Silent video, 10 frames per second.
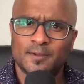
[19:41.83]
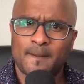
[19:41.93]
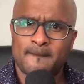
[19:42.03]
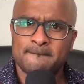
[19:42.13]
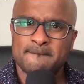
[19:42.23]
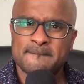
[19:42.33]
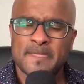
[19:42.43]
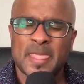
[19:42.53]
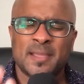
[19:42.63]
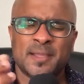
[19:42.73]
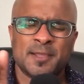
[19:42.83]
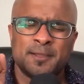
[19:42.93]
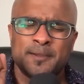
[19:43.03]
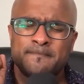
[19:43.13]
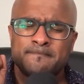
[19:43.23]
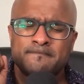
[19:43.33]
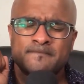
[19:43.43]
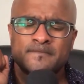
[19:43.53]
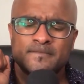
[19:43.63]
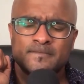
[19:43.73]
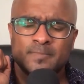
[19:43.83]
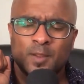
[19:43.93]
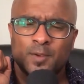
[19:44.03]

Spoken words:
(silence)